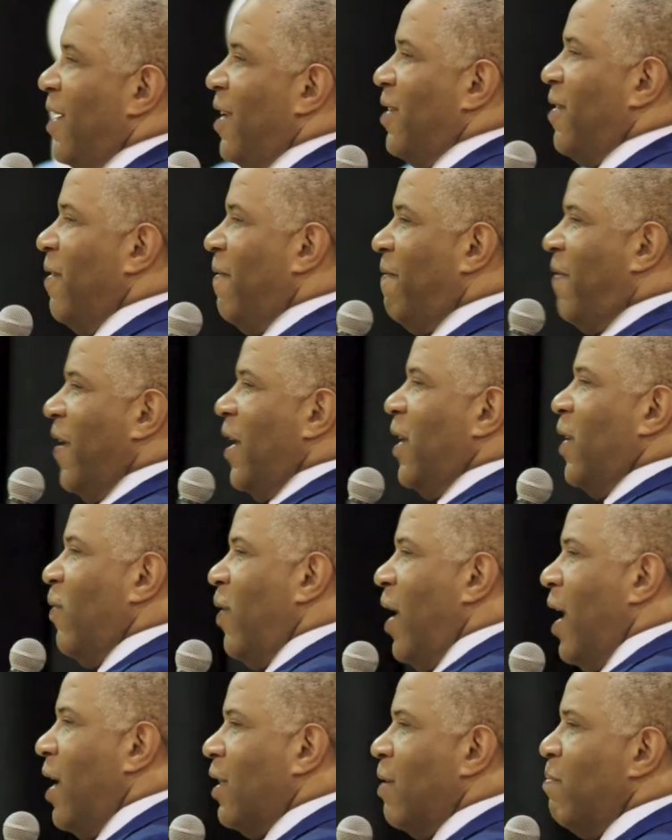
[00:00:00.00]
to
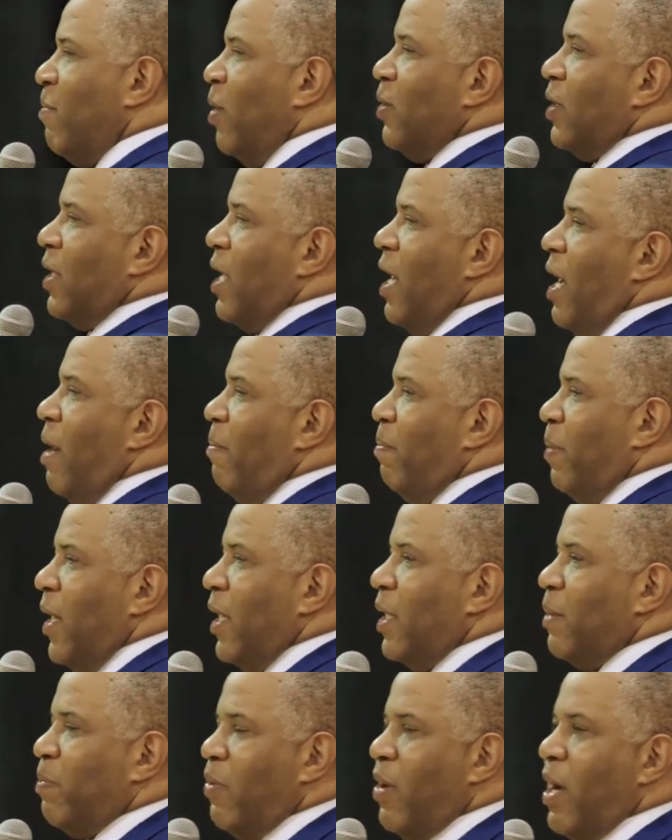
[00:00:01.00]
figure out the most
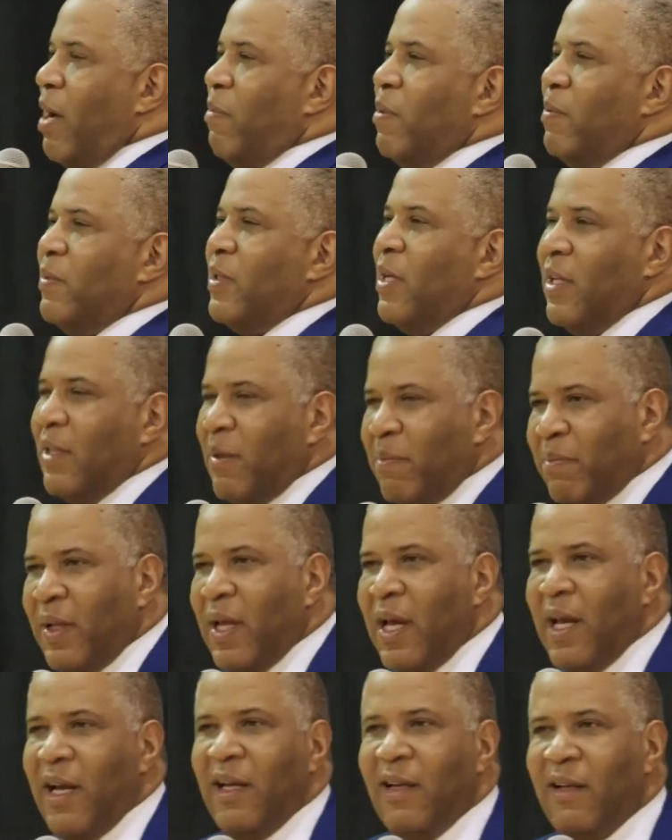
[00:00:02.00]
complex problems on the
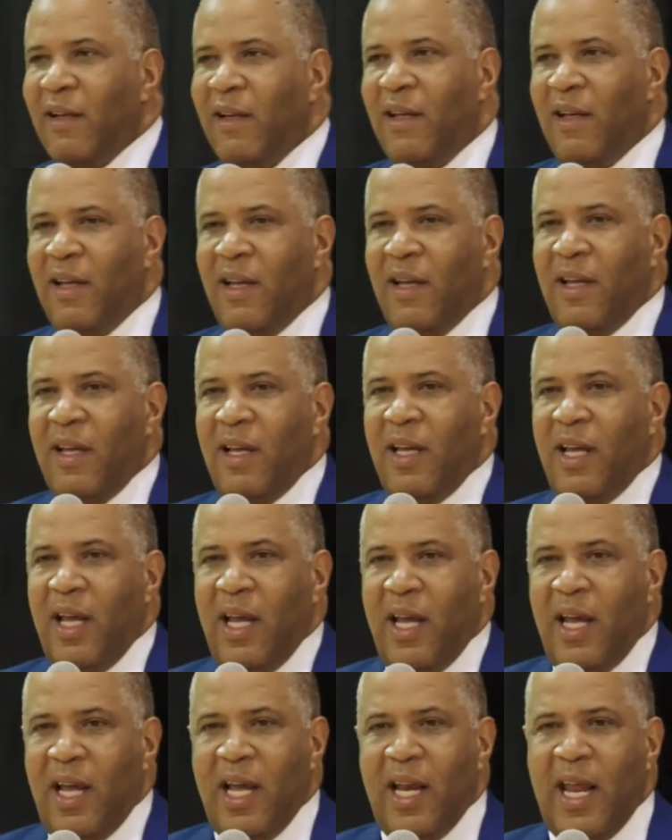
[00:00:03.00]
planet
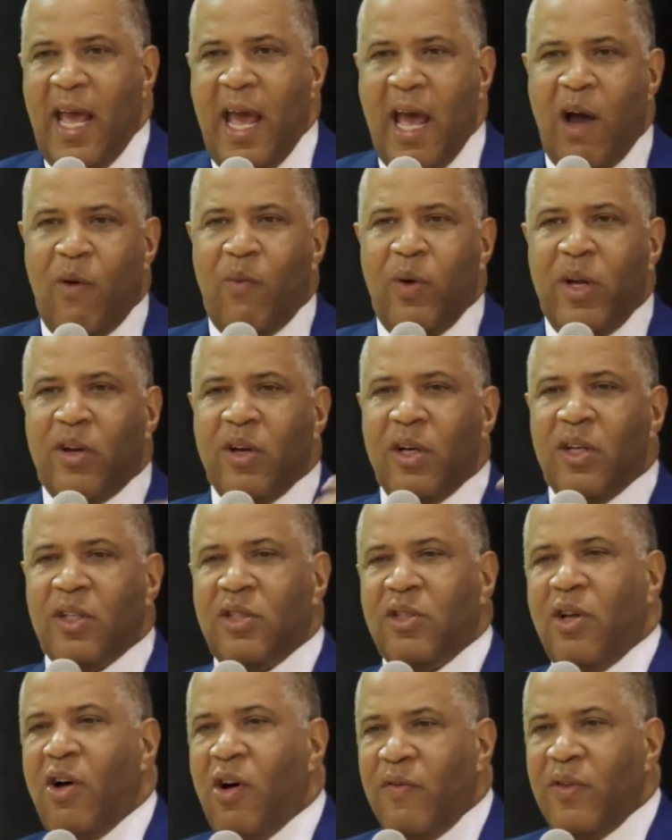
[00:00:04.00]
and how we're going to
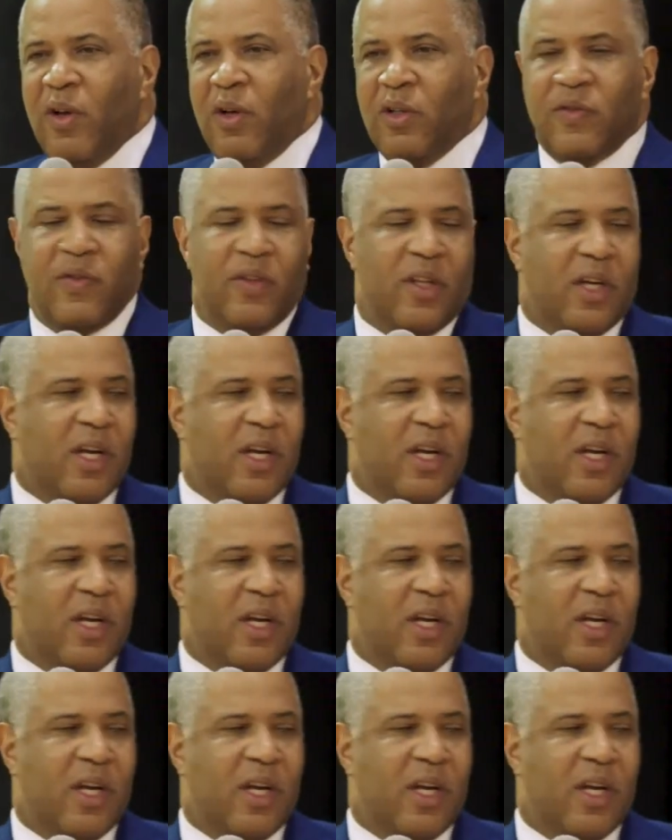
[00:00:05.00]
solve those for the